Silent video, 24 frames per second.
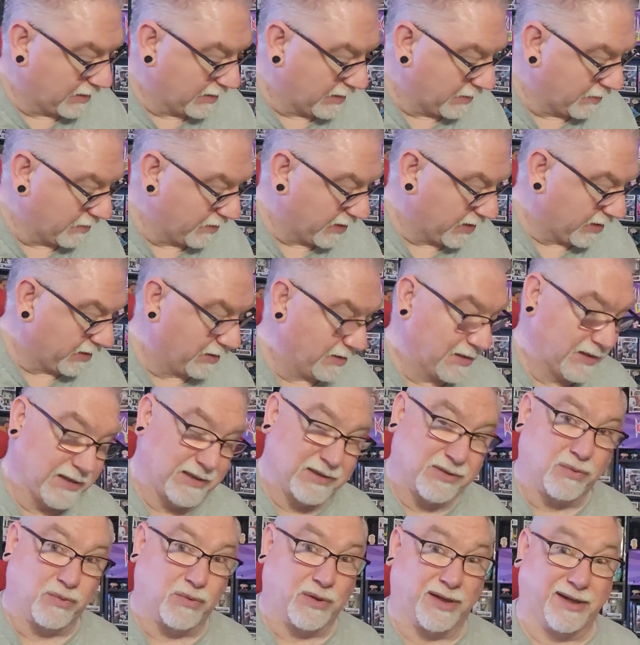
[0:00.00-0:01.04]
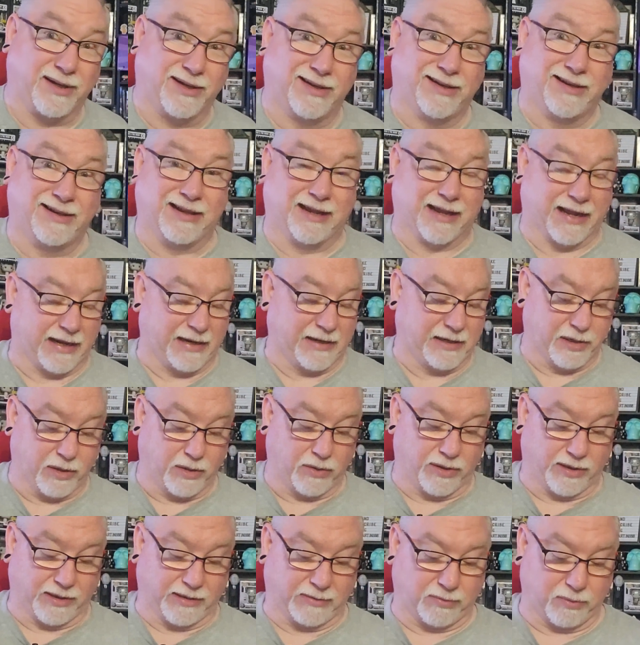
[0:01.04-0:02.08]
And then this one, I
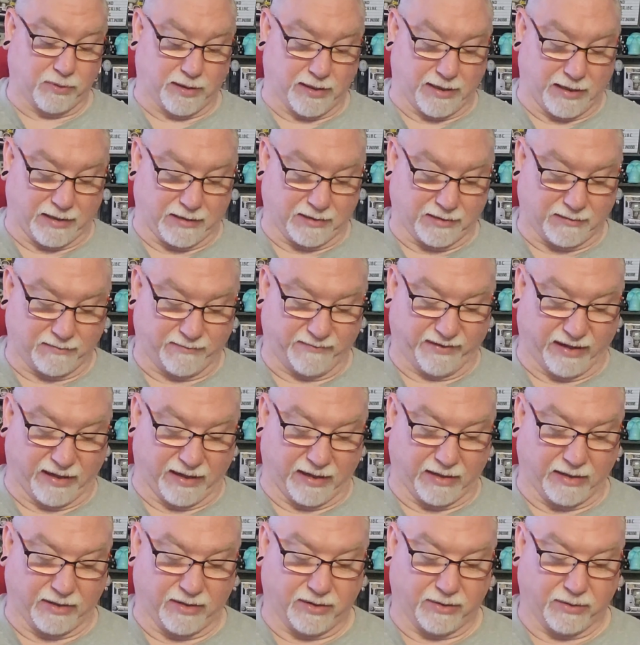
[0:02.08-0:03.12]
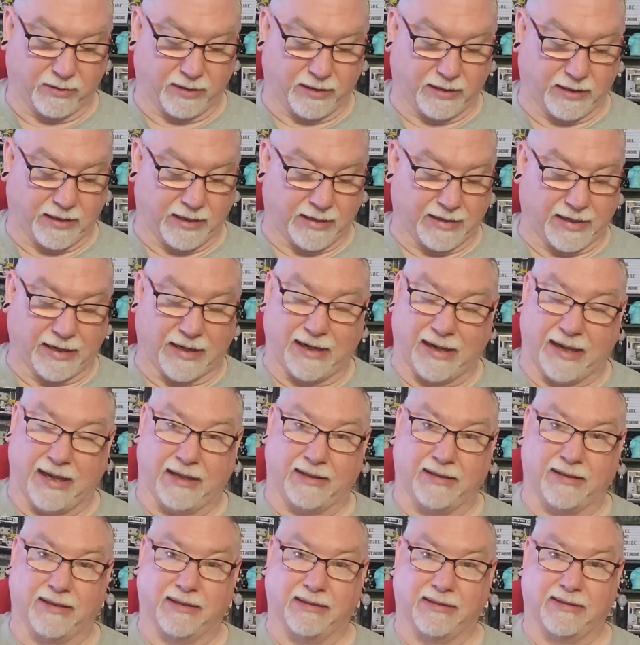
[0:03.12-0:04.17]
know this one has some value to it. And I
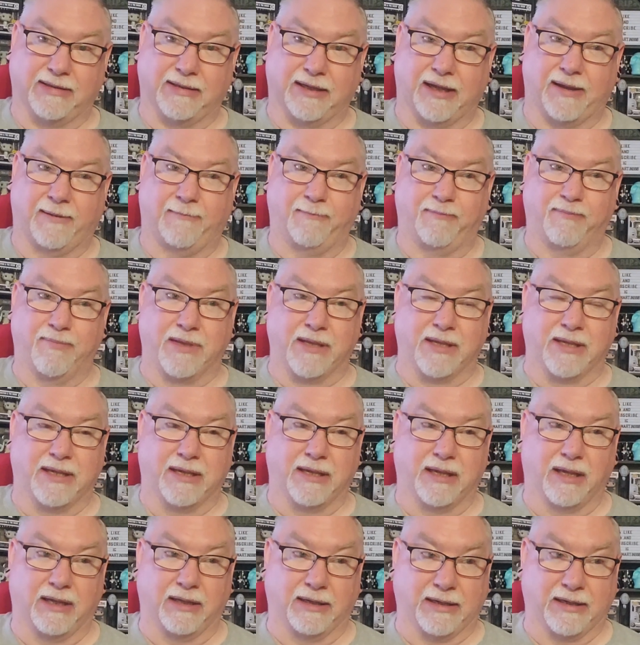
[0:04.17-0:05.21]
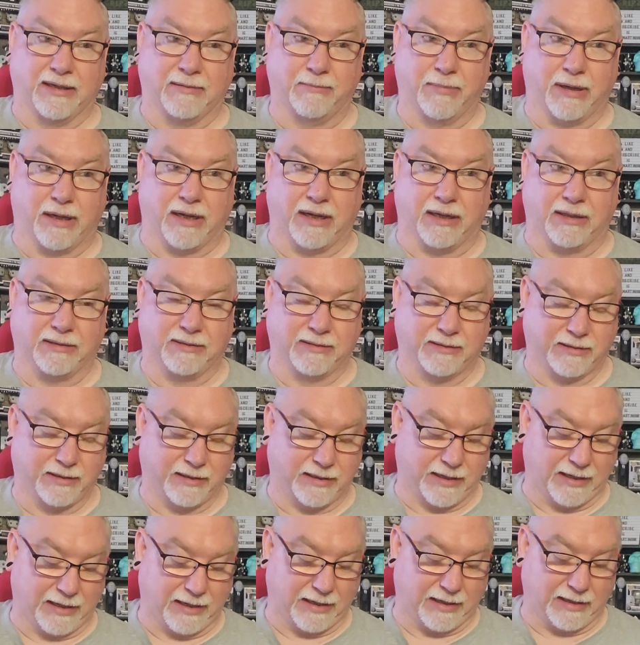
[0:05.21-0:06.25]
had this set in box,
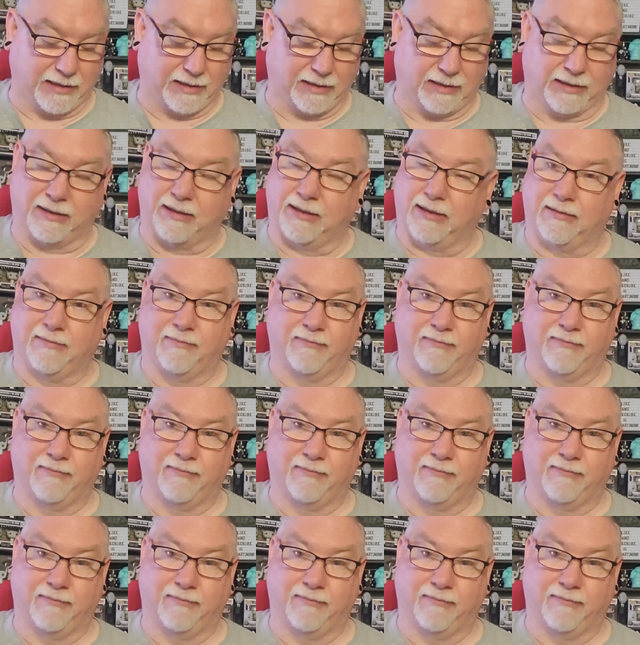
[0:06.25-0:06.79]
and